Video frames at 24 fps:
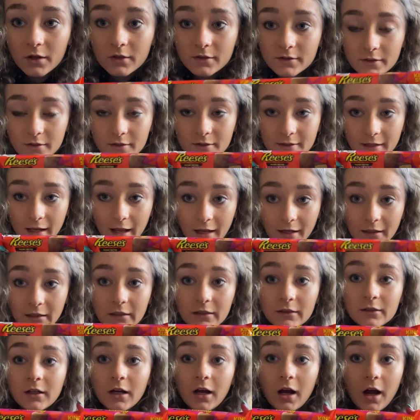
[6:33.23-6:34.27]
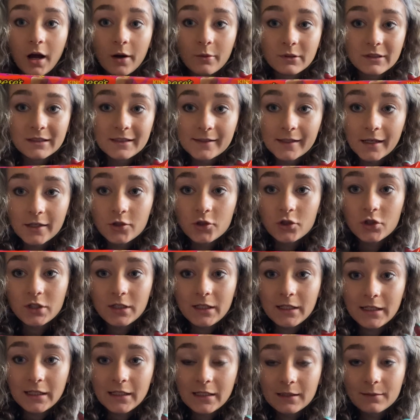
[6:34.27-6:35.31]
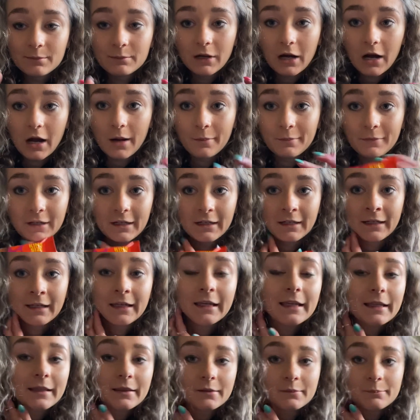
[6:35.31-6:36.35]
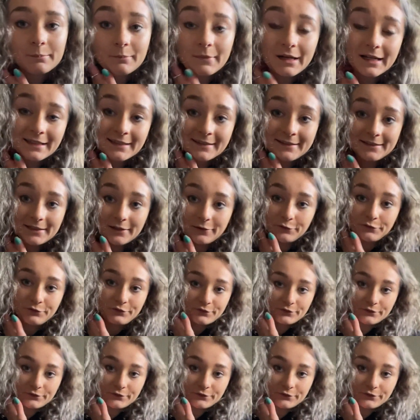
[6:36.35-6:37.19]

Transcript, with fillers: For Zach, I would send you these, but I'm going to eat them myself.